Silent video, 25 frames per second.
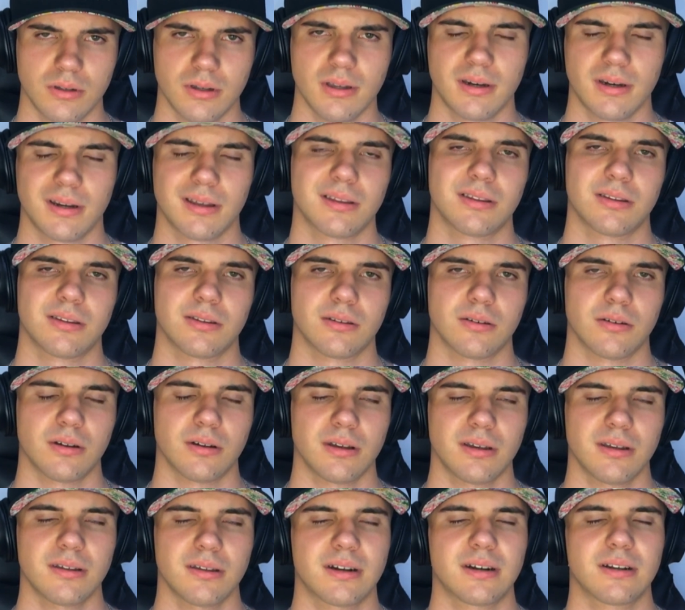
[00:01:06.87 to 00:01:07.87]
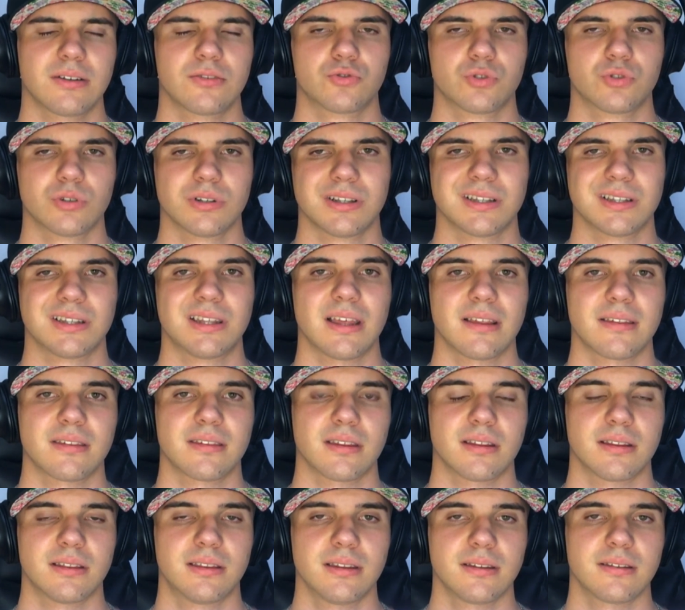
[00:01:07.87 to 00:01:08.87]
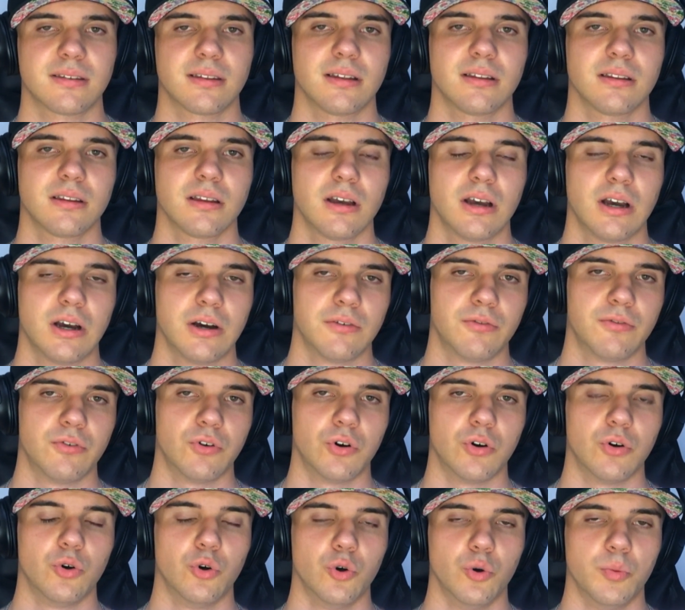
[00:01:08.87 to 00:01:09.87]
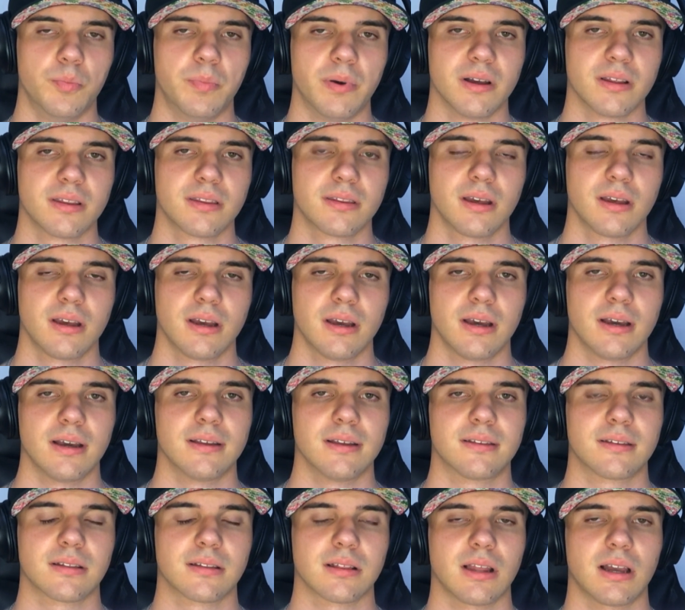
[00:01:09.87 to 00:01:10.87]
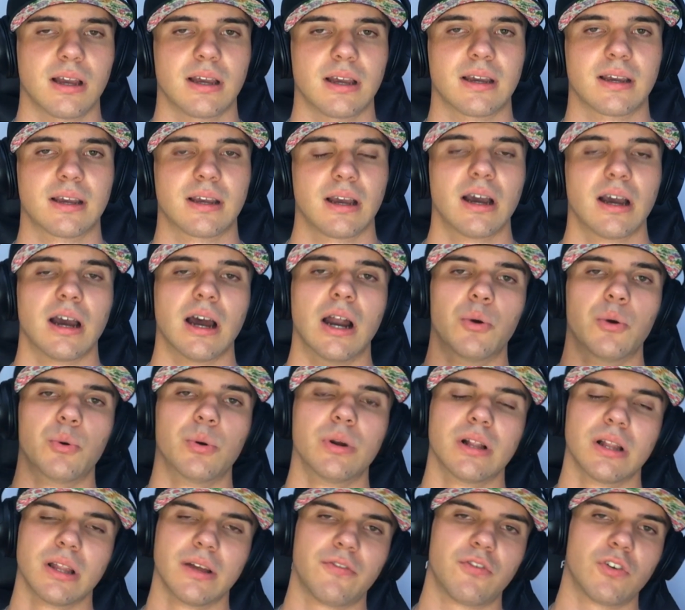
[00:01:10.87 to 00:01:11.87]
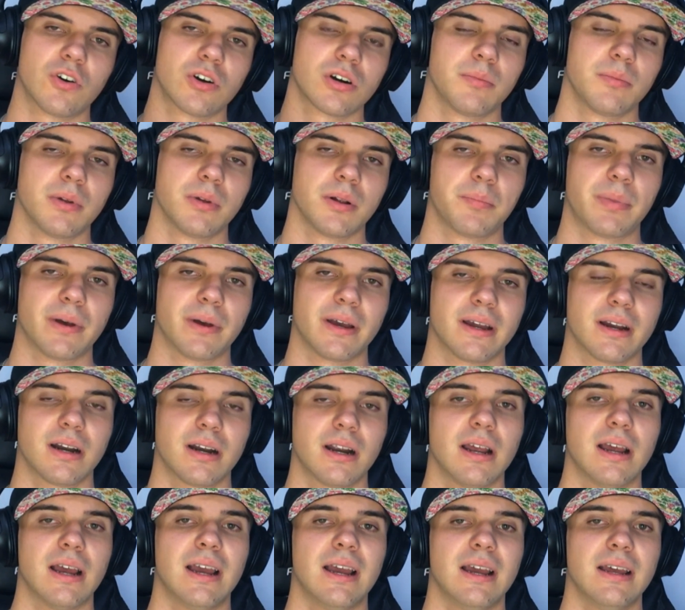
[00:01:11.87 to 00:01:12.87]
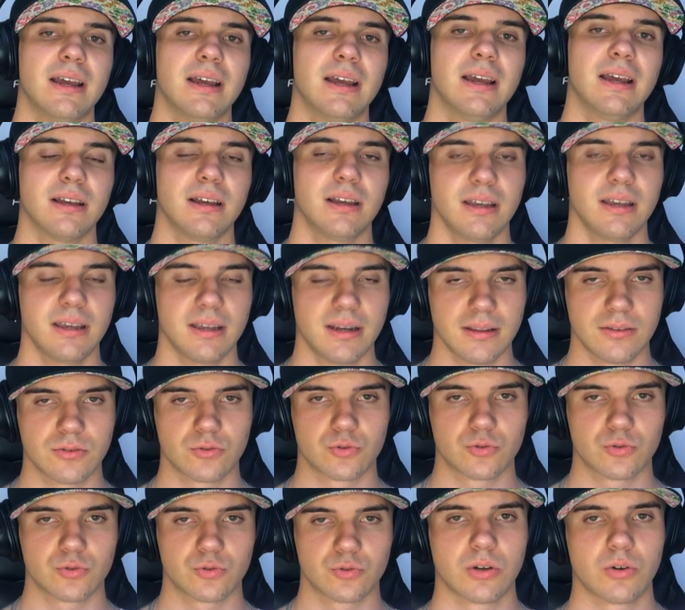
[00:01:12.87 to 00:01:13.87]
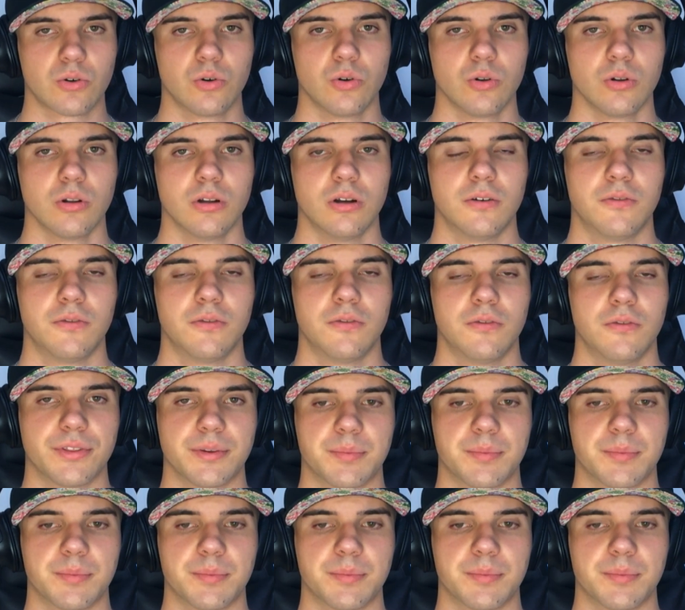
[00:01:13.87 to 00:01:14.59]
It is, it is really decent for hoopers. It's like a real affordable pair, and it is really cool for